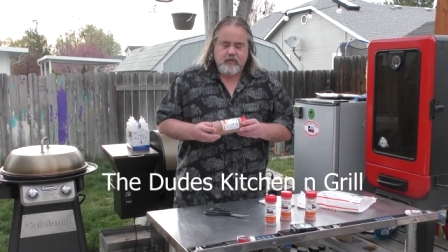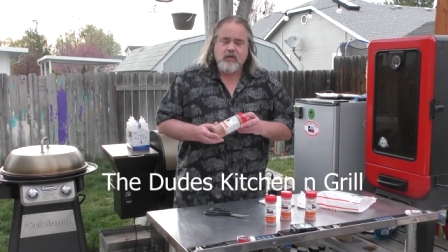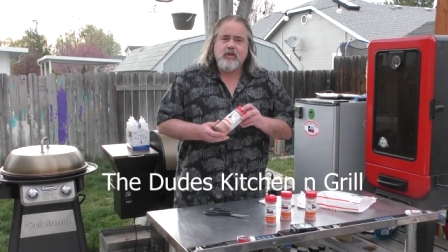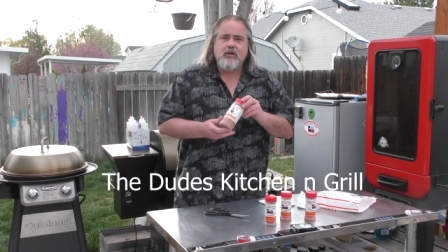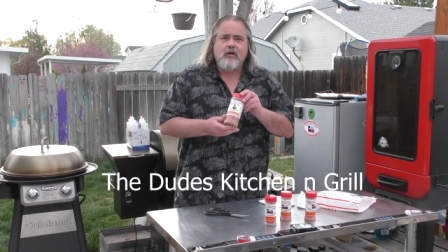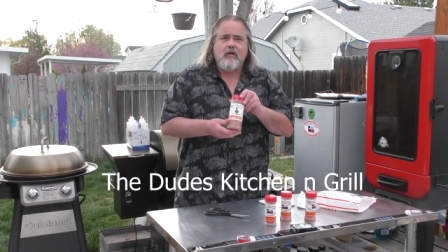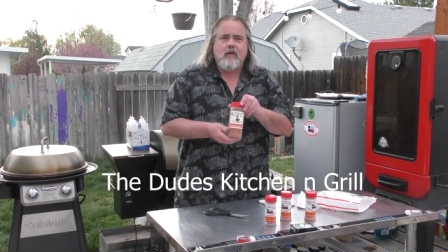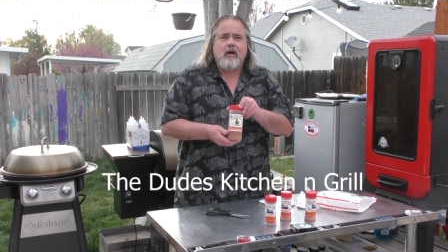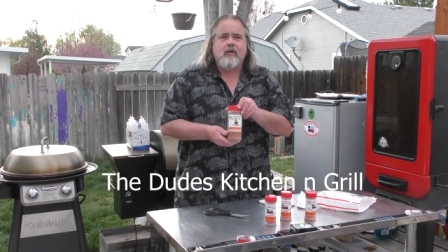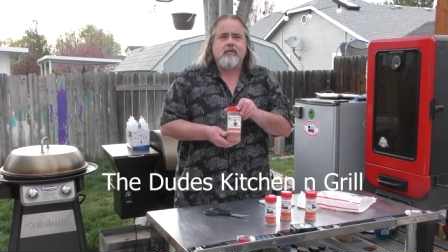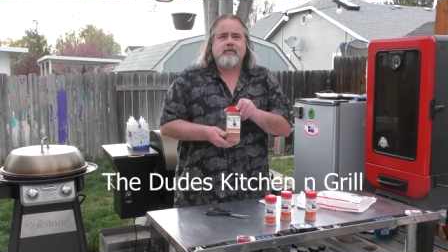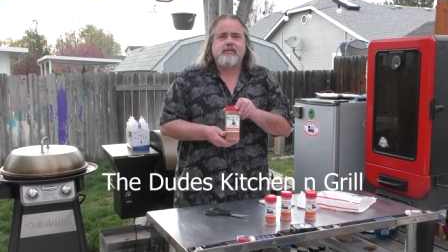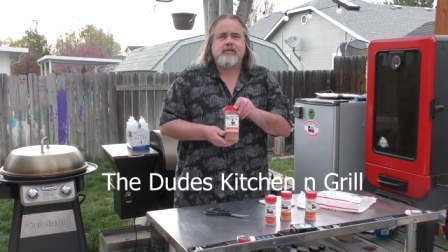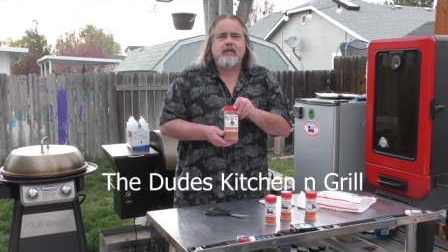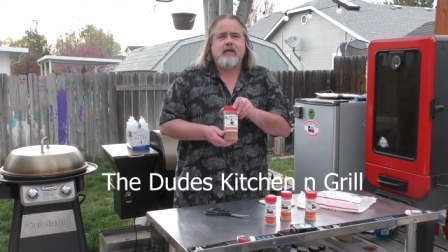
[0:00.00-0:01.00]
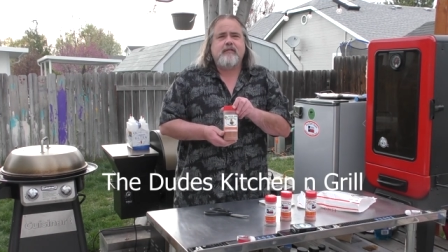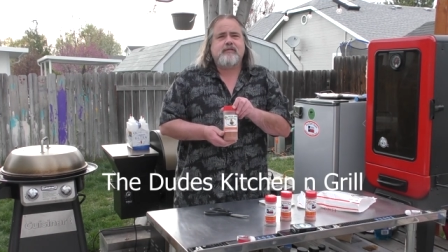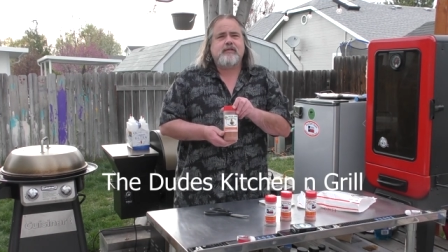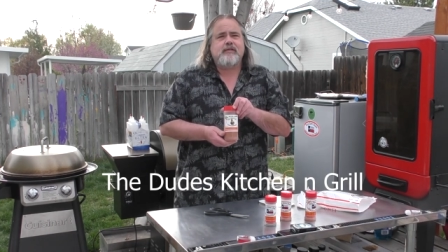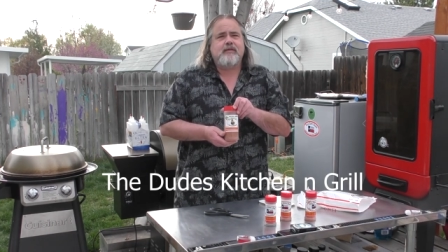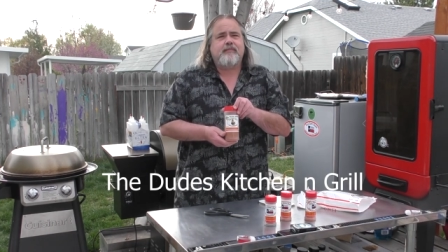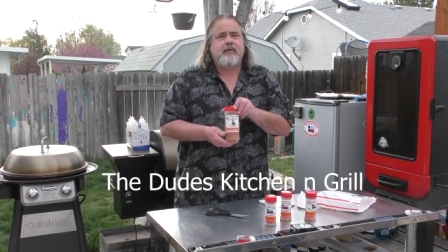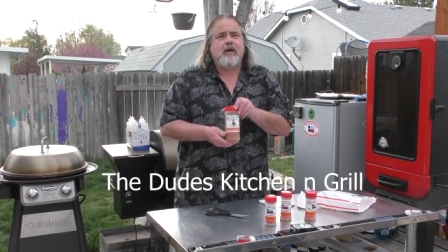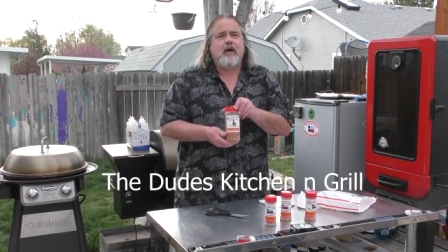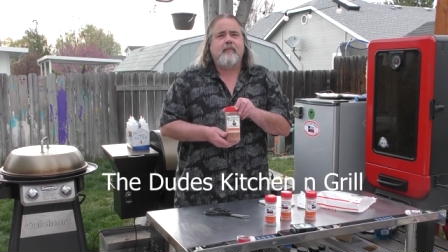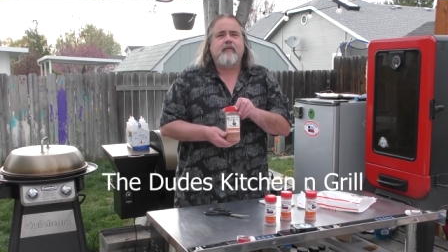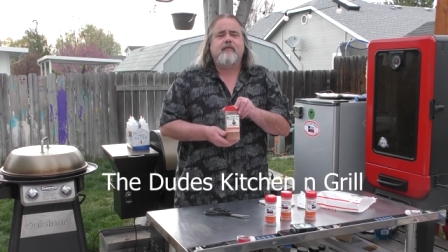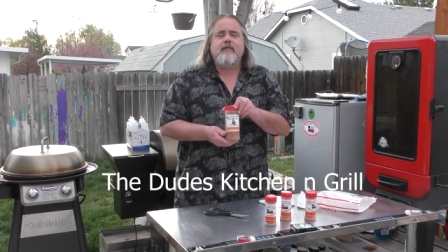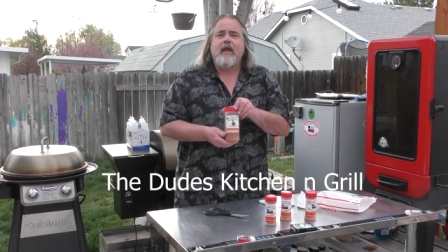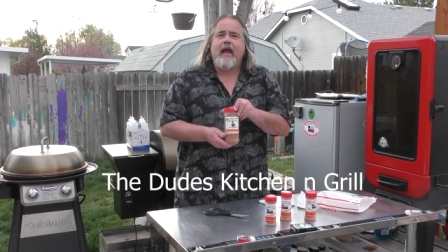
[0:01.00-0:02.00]
You know Uncle Steve's is a
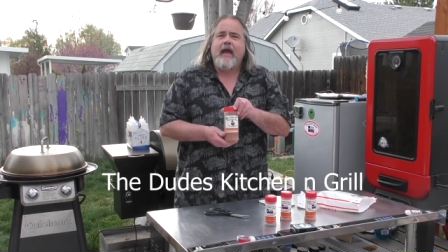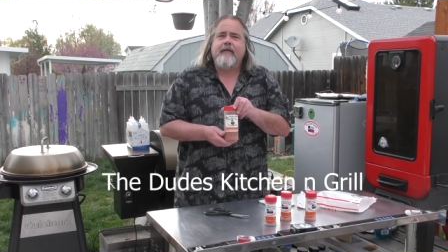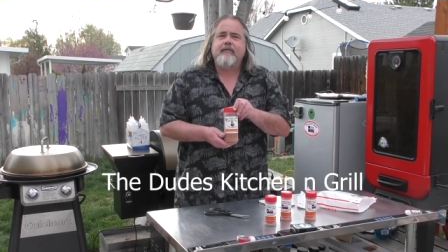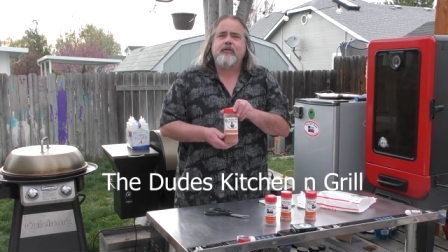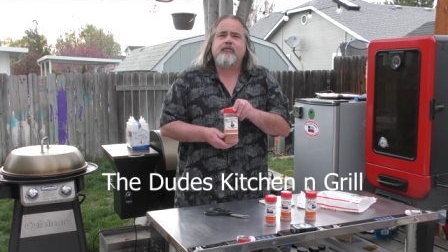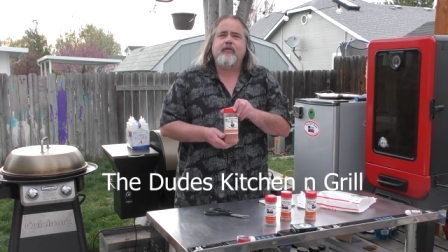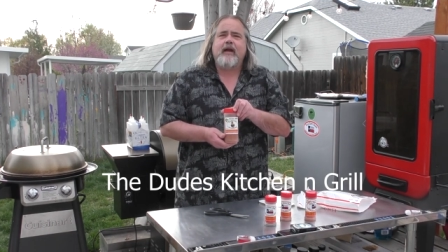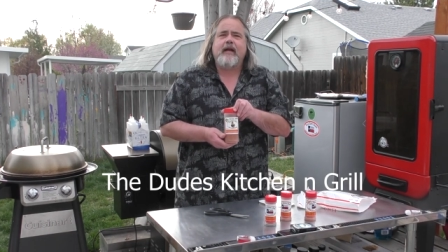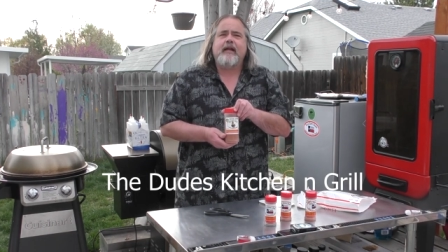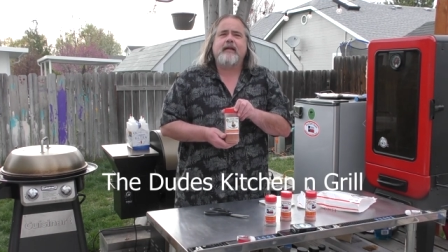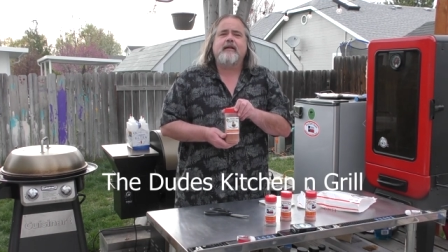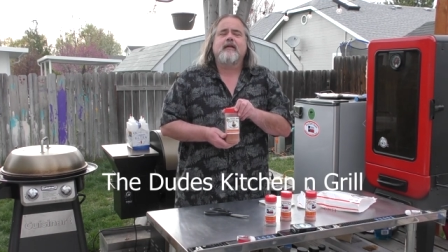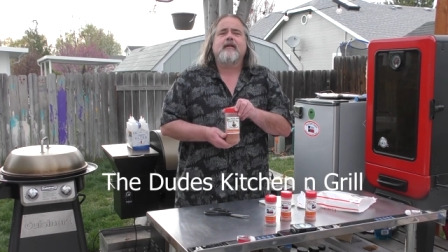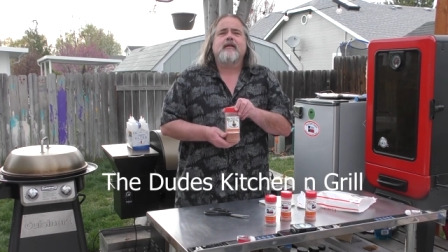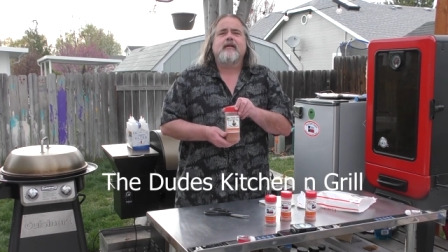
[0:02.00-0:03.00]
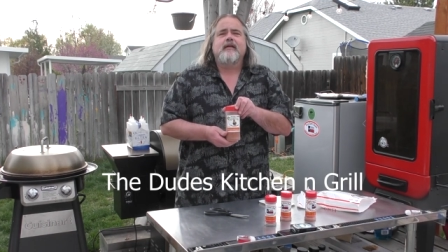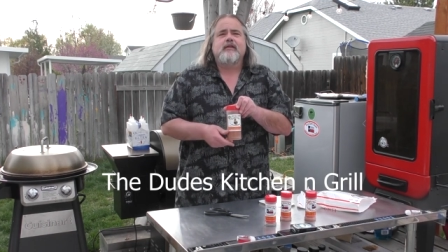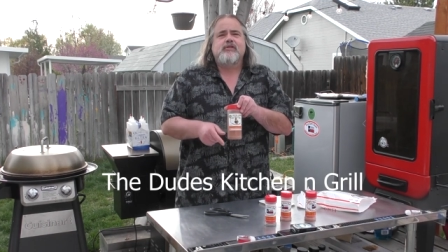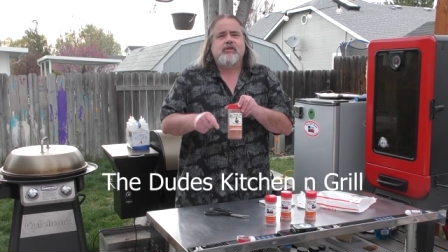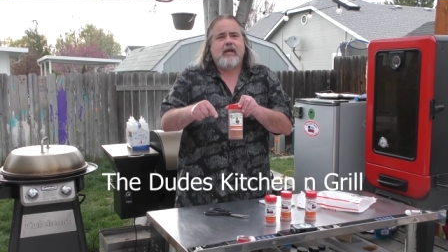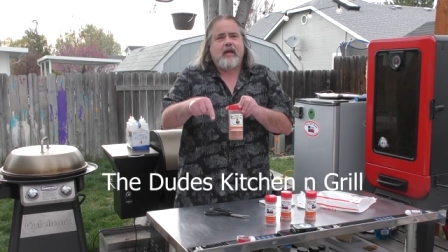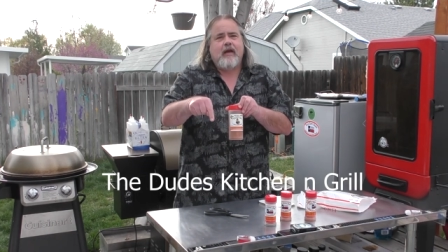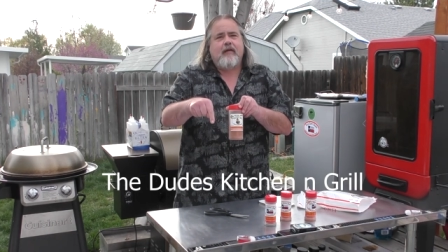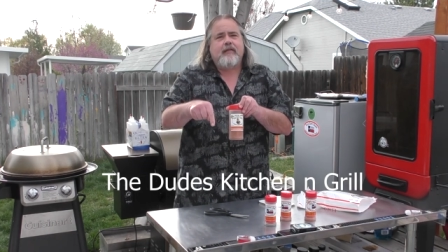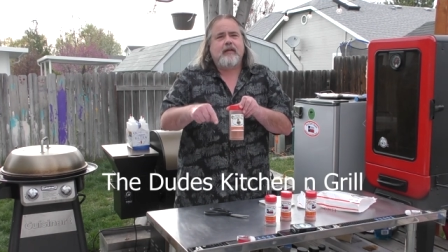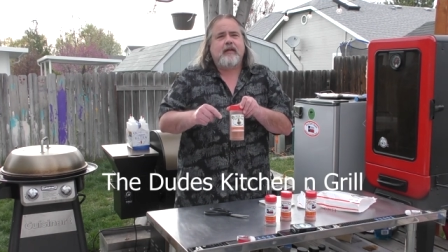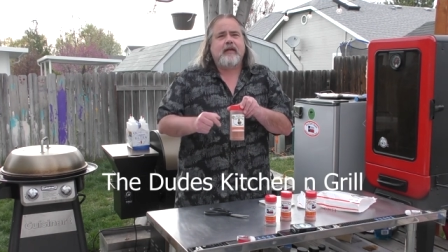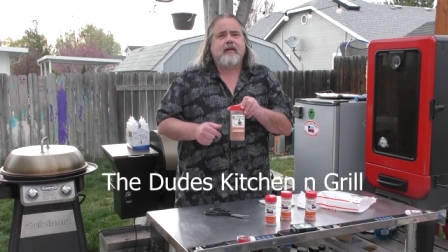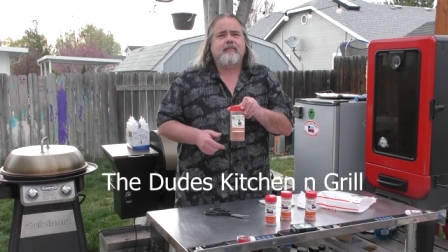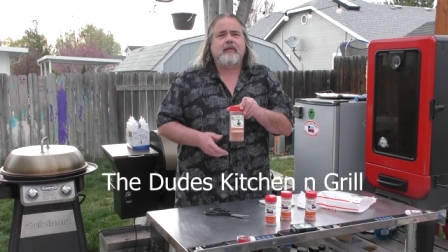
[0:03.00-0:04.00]
bomb. If you haven't tried it, check out
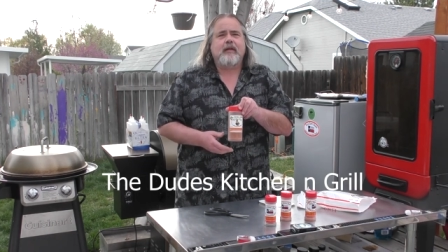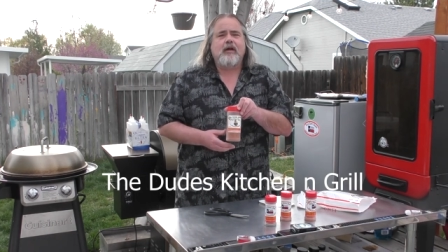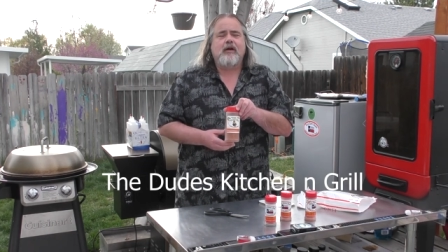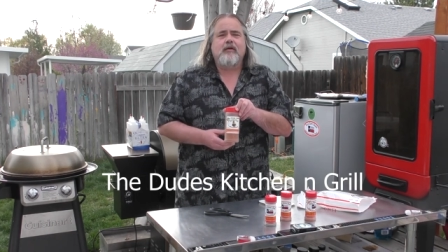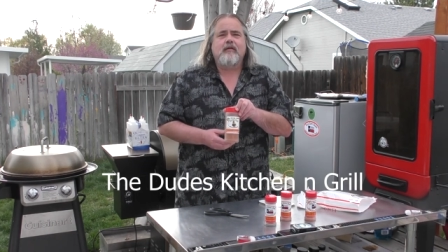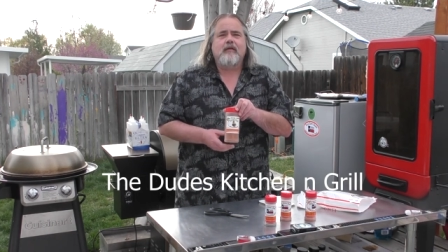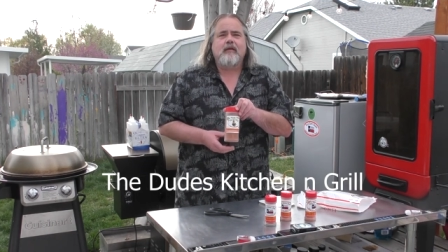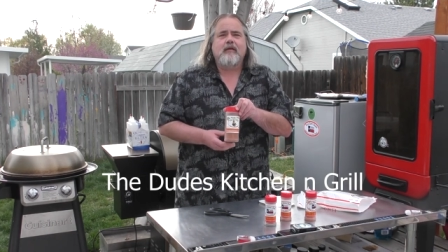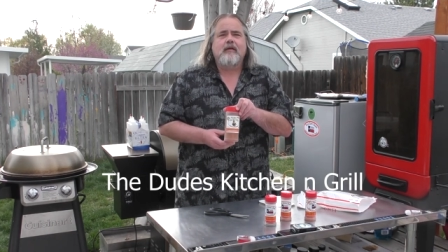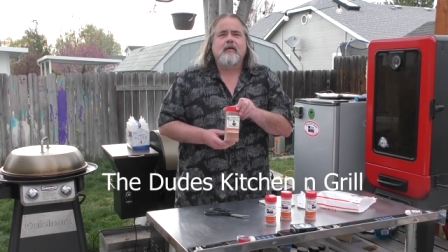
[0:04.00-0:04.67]
the link below.